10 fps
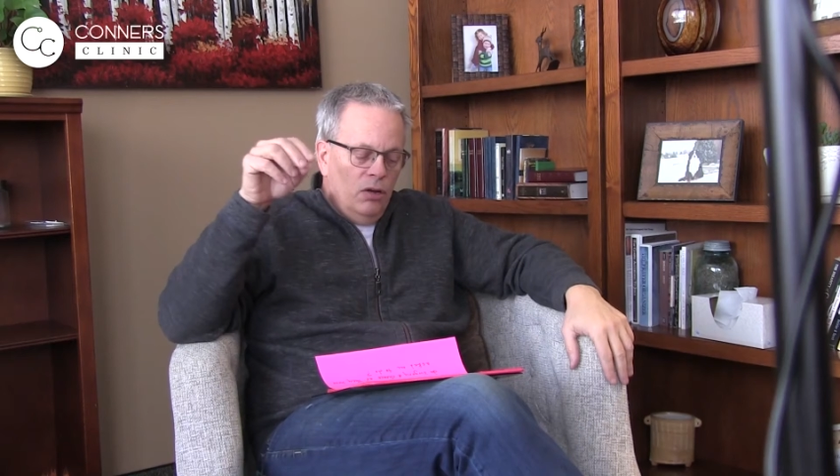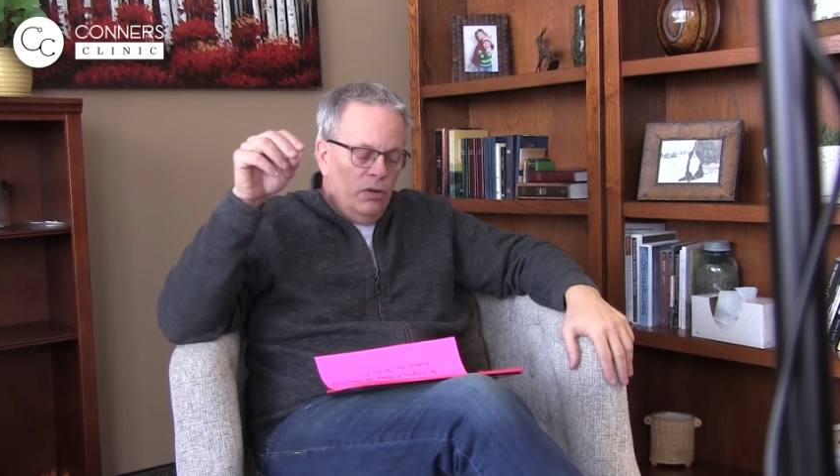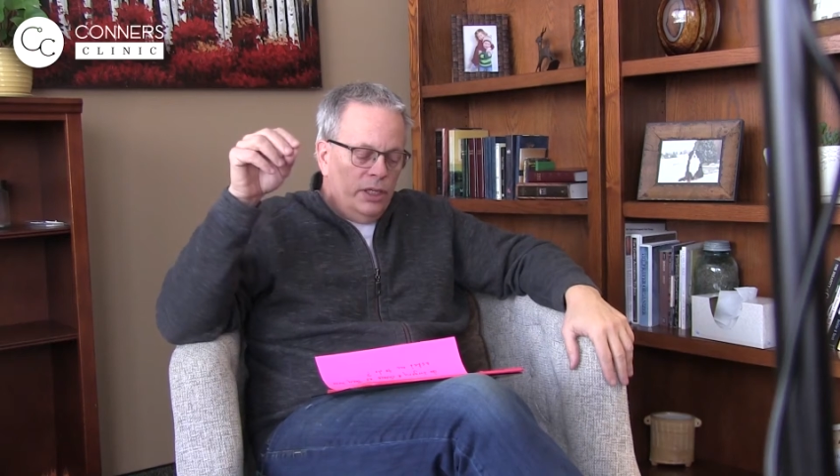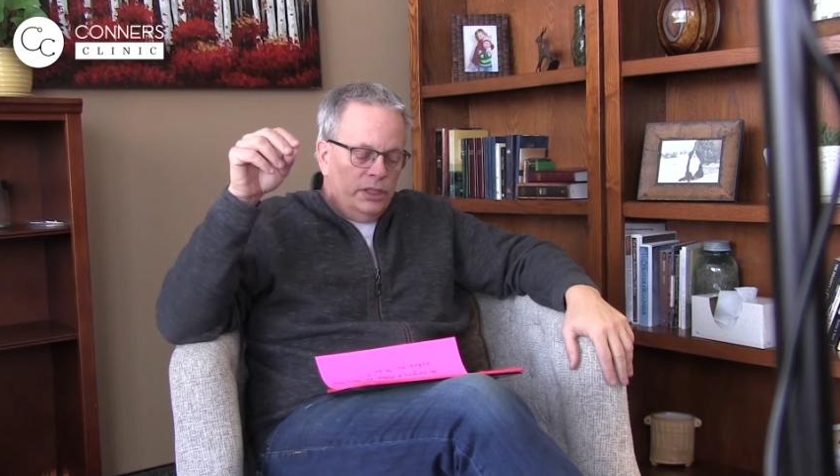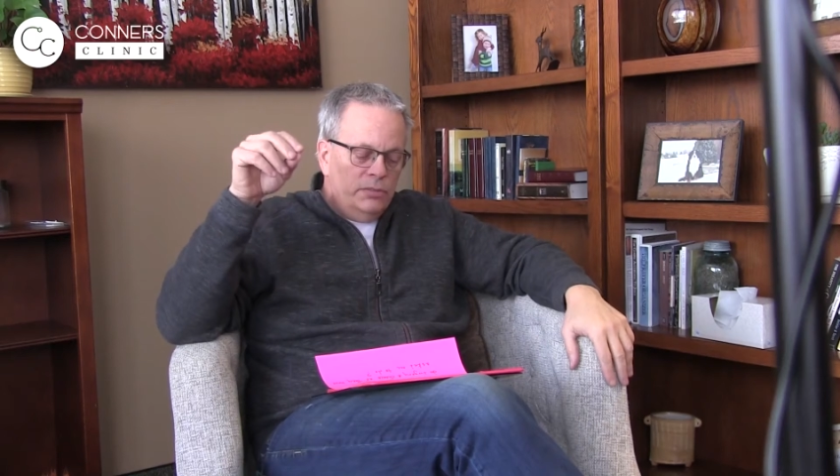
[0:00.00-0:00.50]

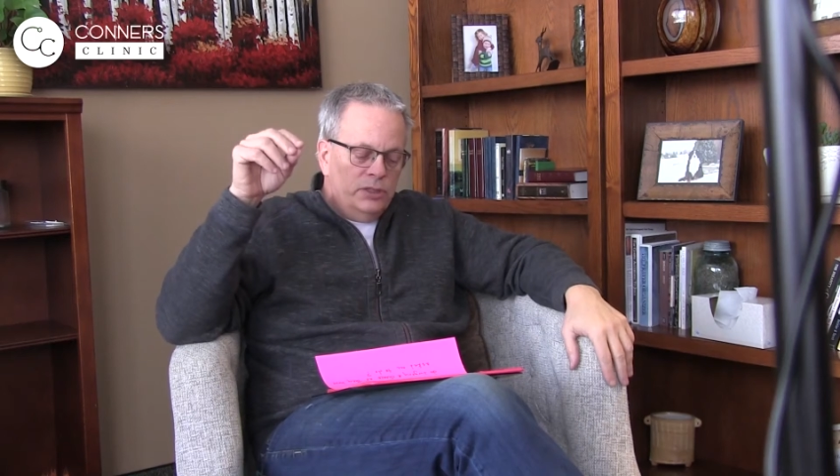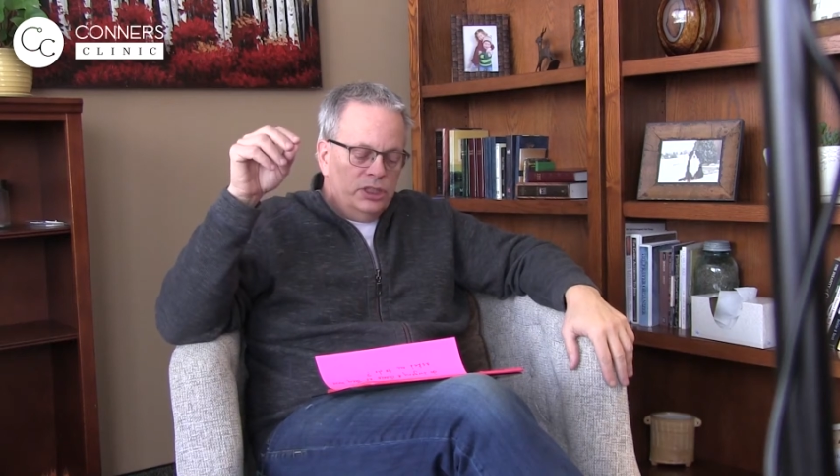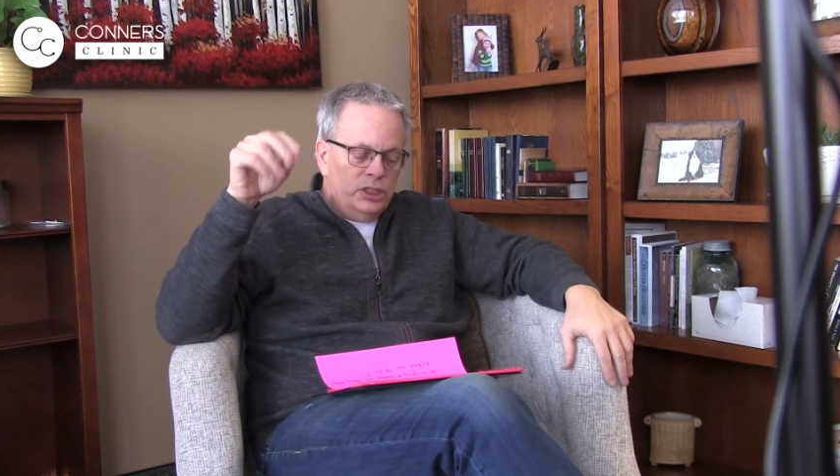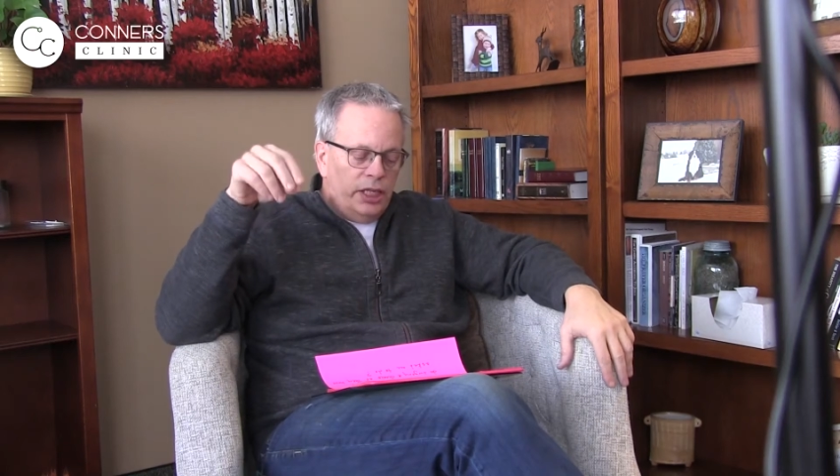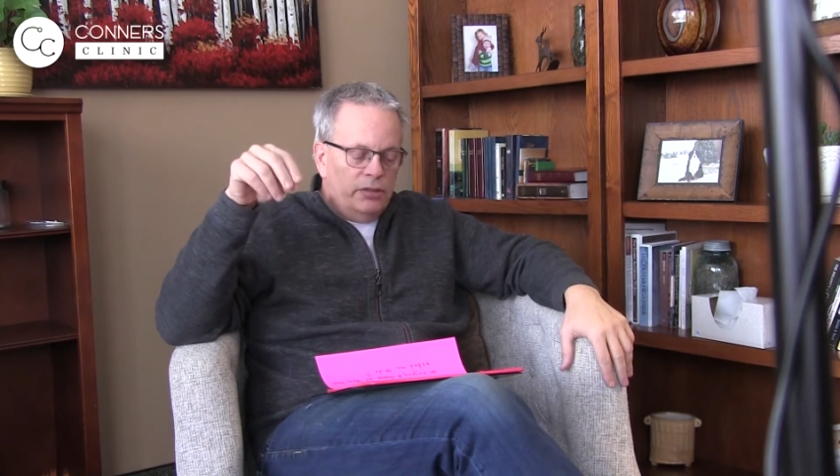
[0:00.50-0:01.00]
What are some
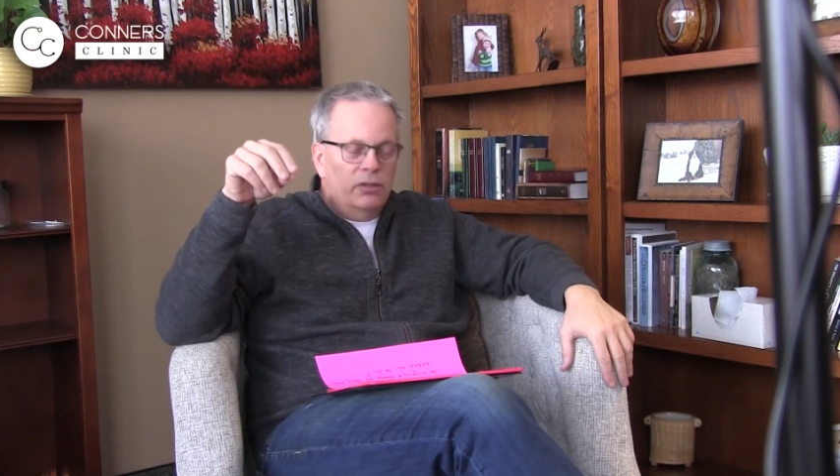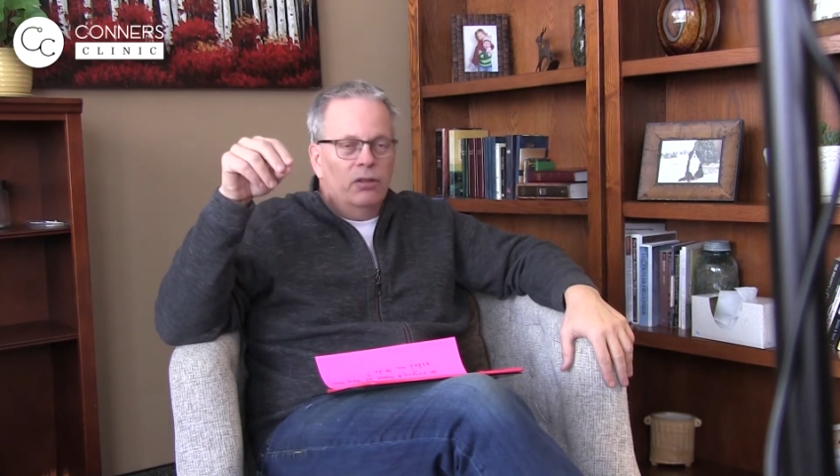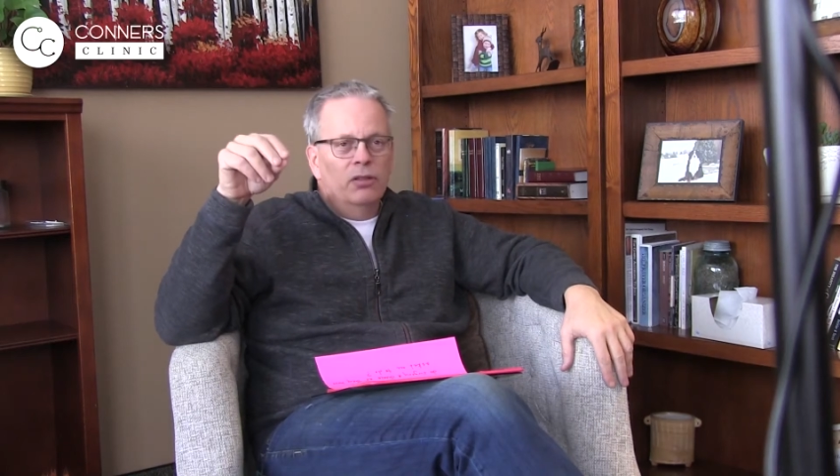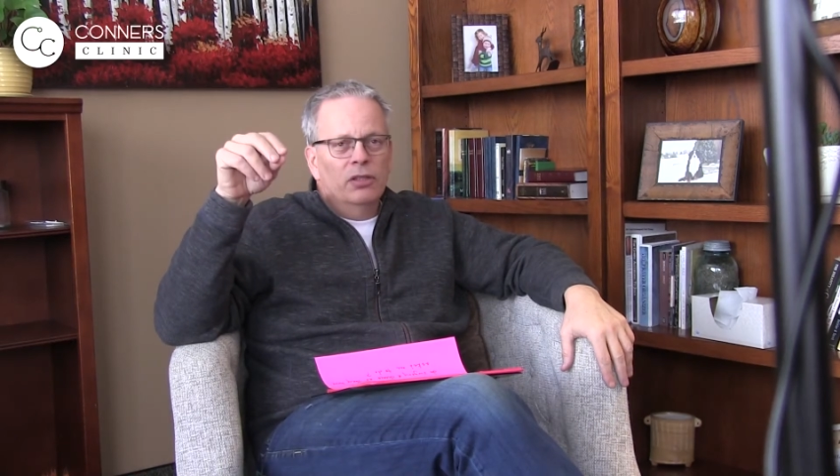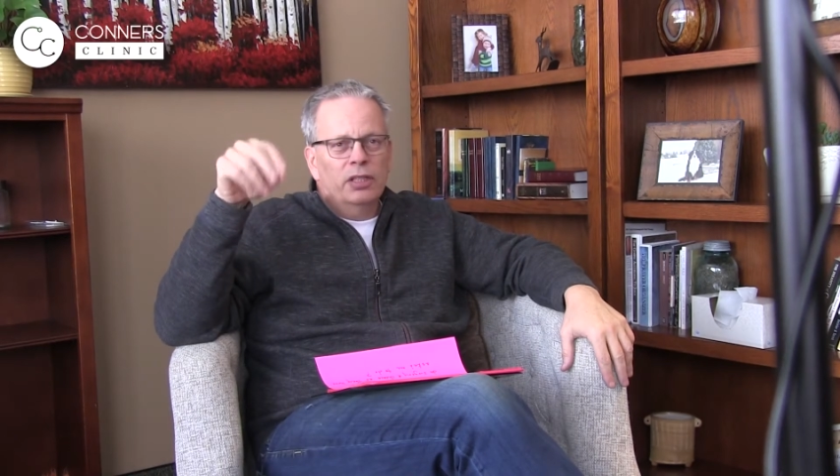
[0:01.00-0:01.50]

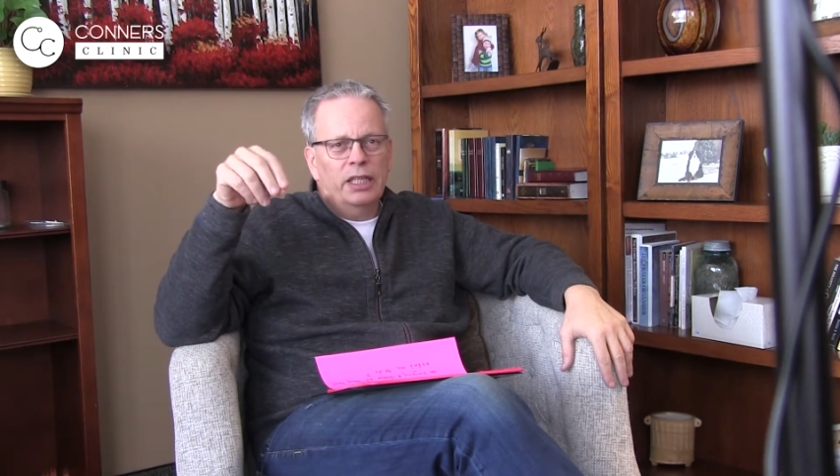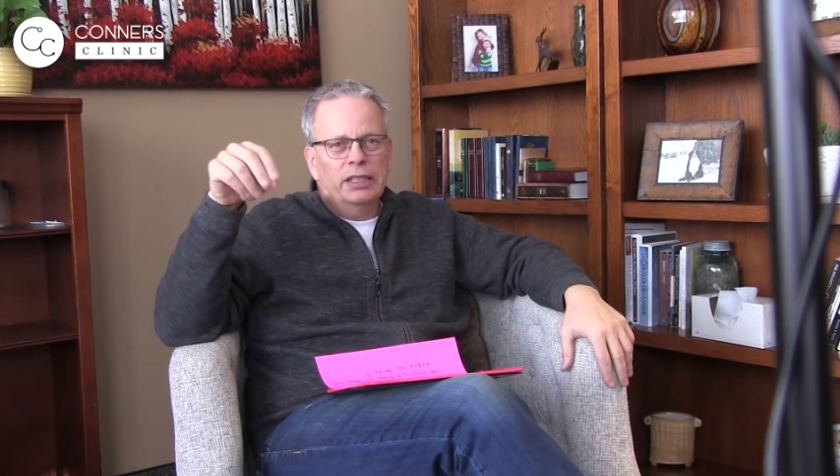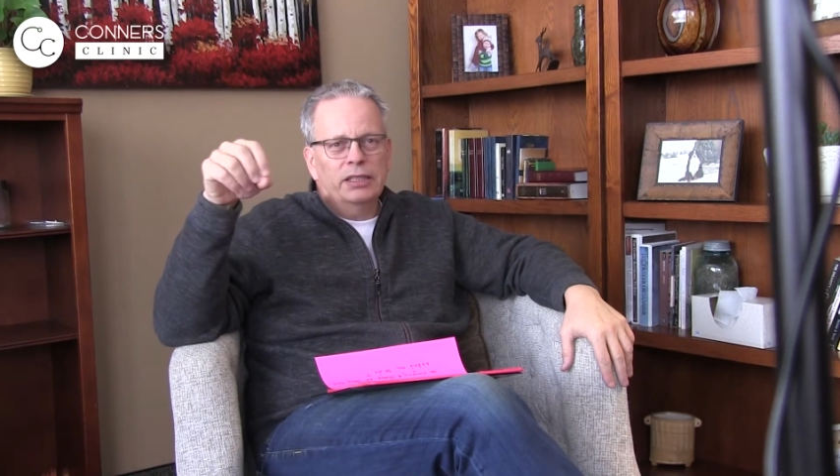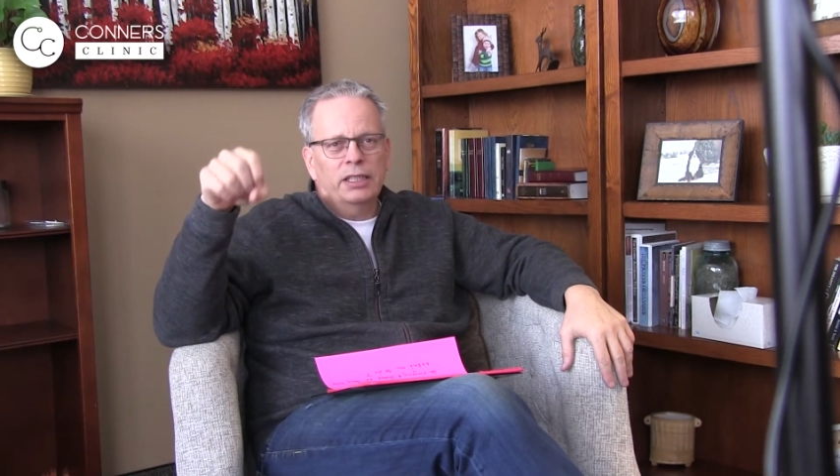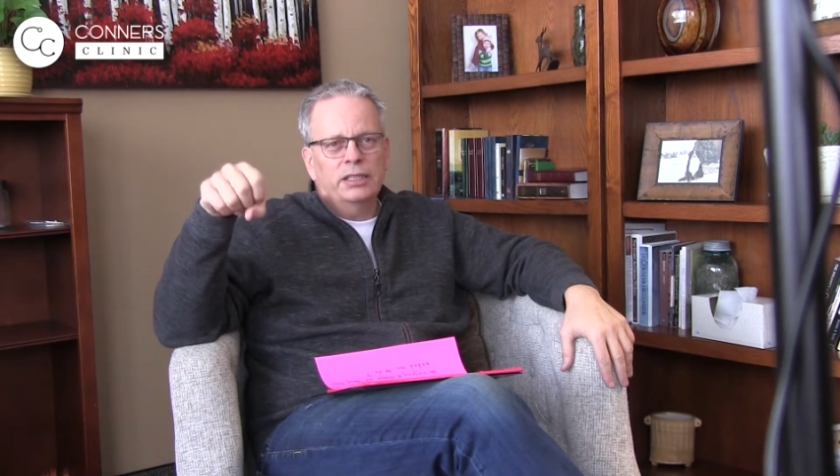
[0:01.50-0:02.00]
general
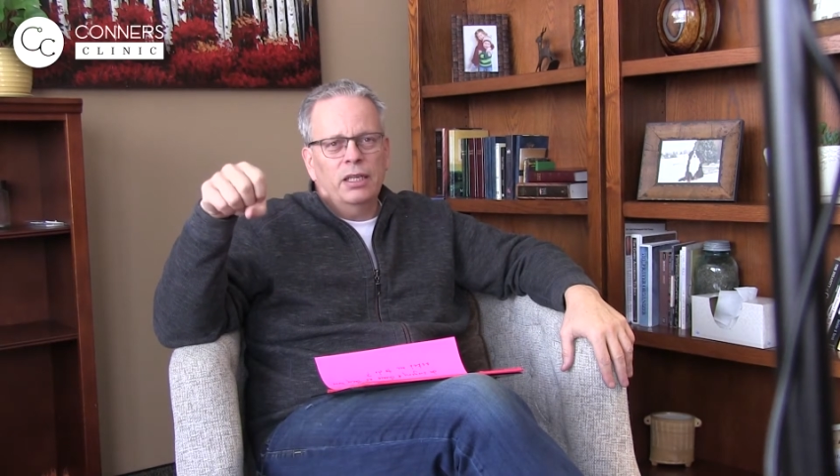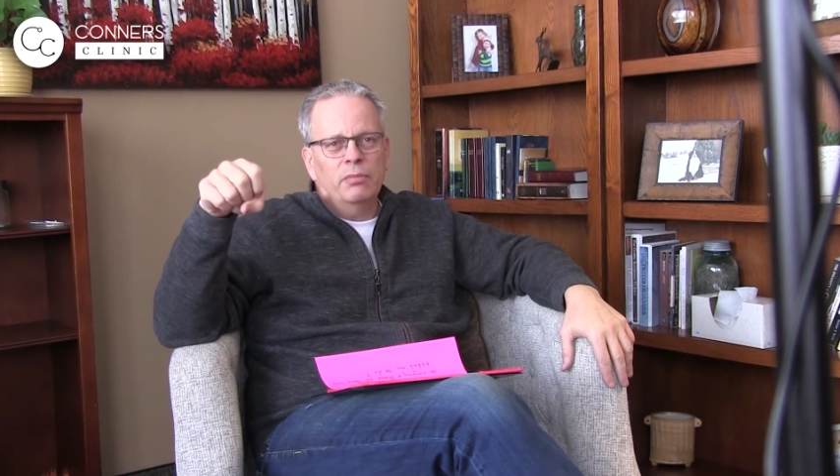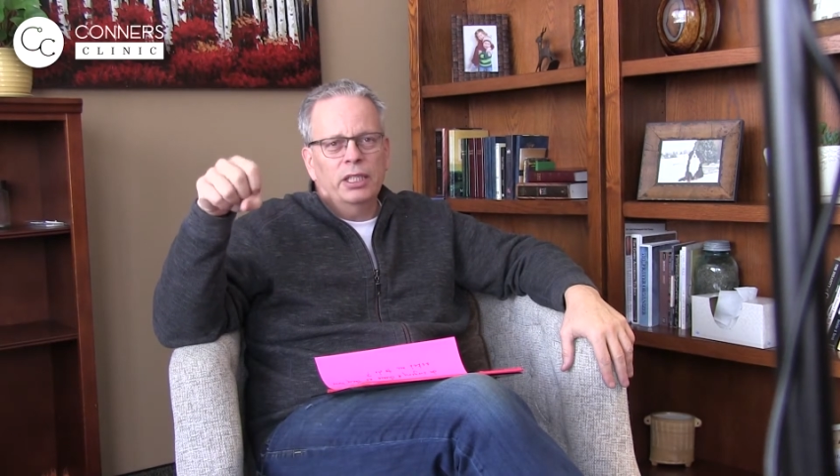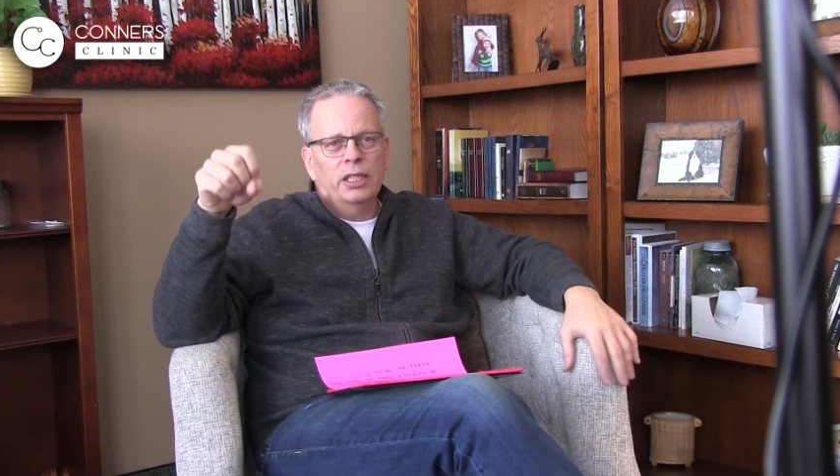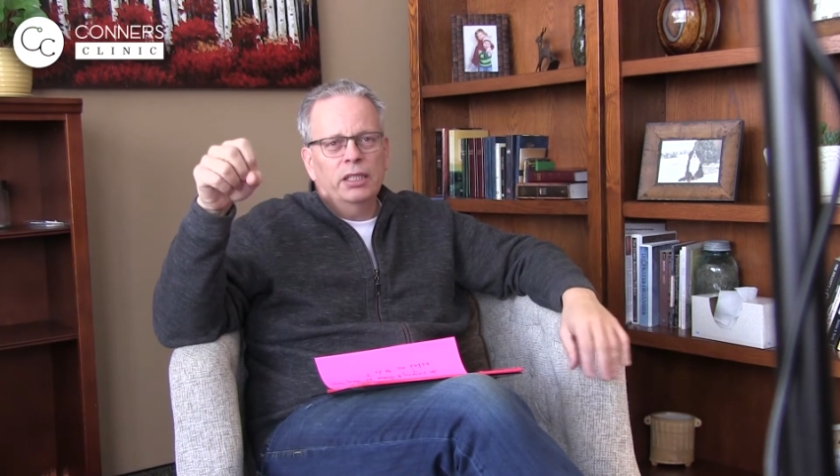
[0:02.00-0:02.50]
things that
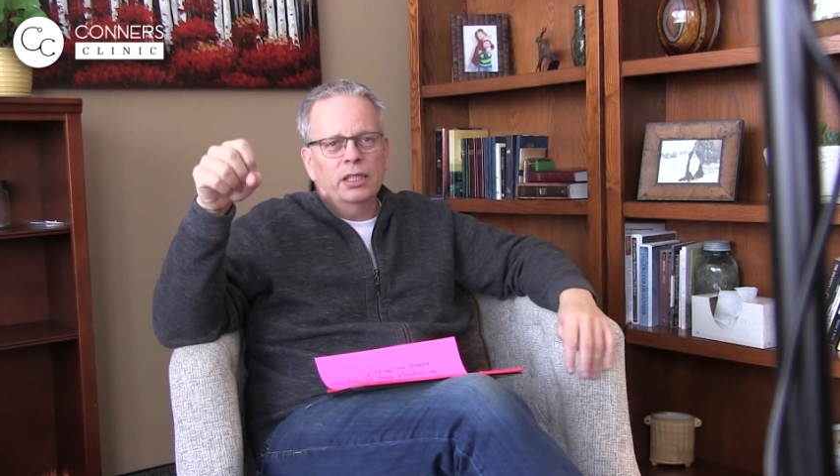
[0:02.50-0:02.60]
somebody